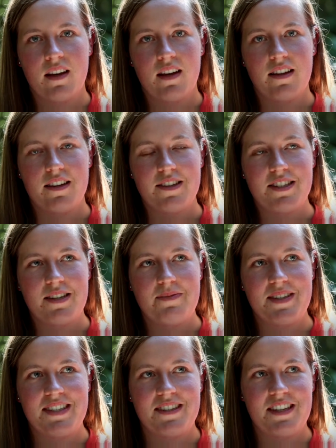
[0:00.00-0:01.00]
there were some
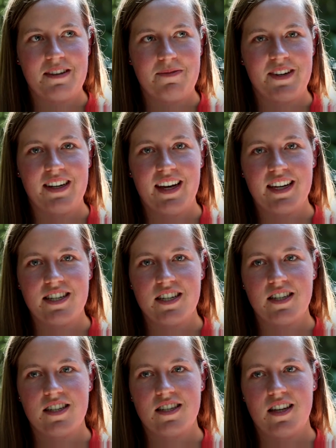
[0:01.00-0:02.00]

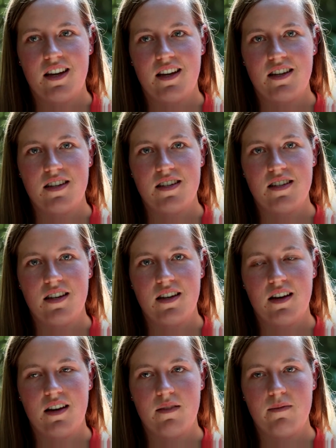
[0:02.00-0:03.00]
miscommunications,
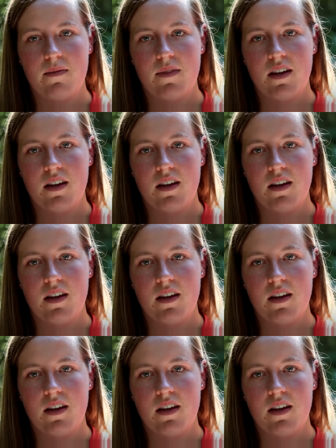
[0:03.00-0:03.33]
and